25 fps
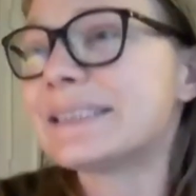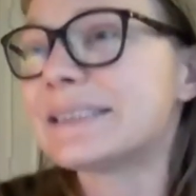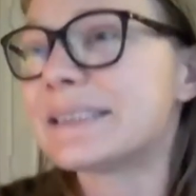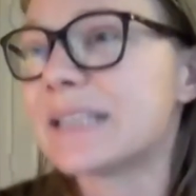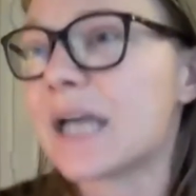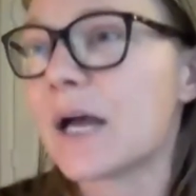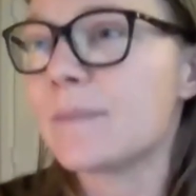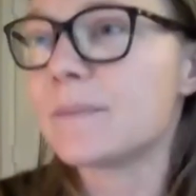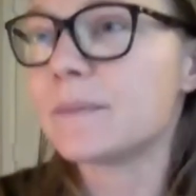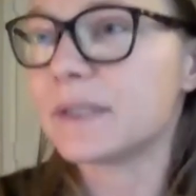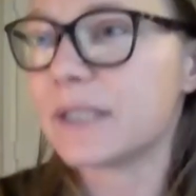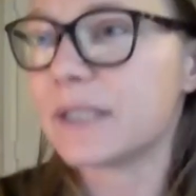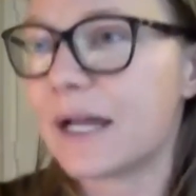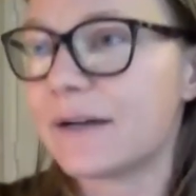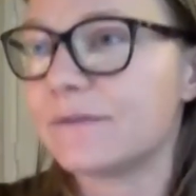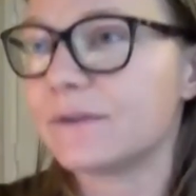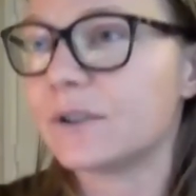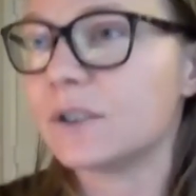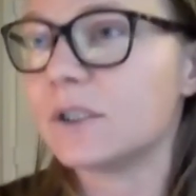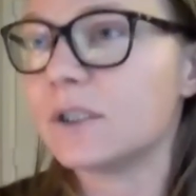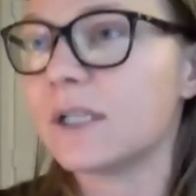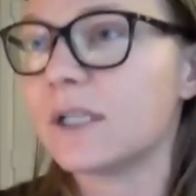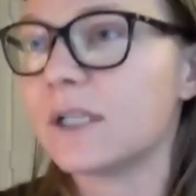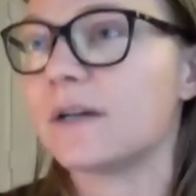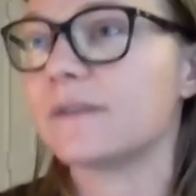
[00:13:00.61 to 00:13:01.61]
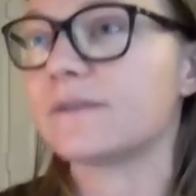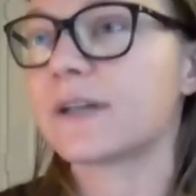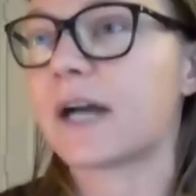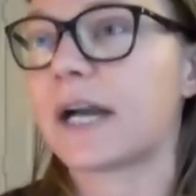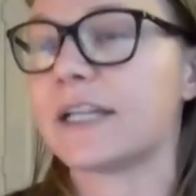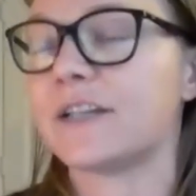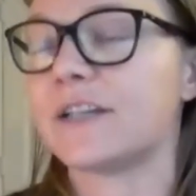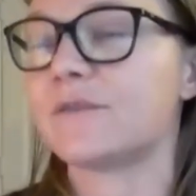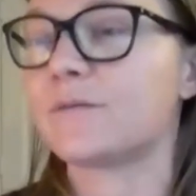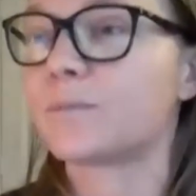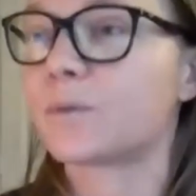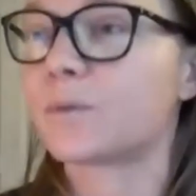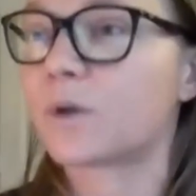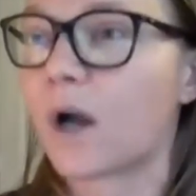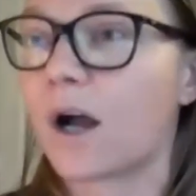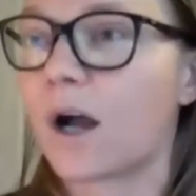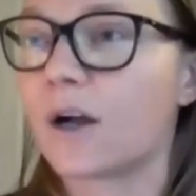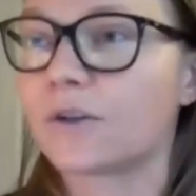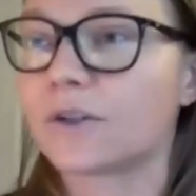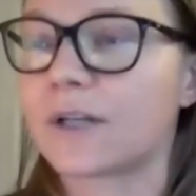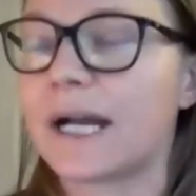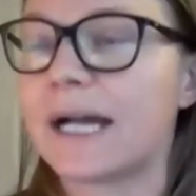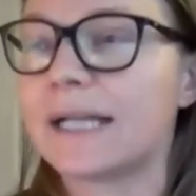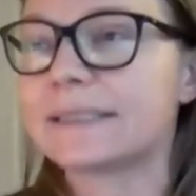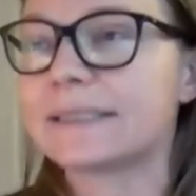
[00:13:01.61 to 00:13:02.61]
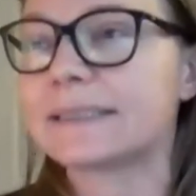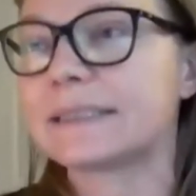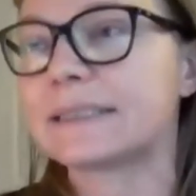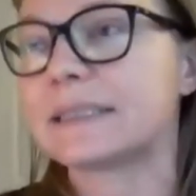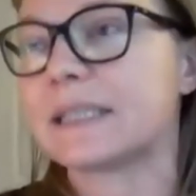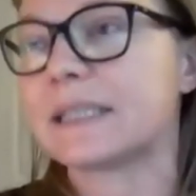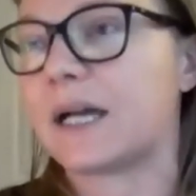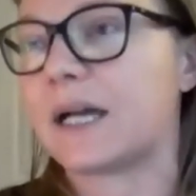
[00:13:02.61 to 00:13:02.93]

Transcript: some level of kind of progress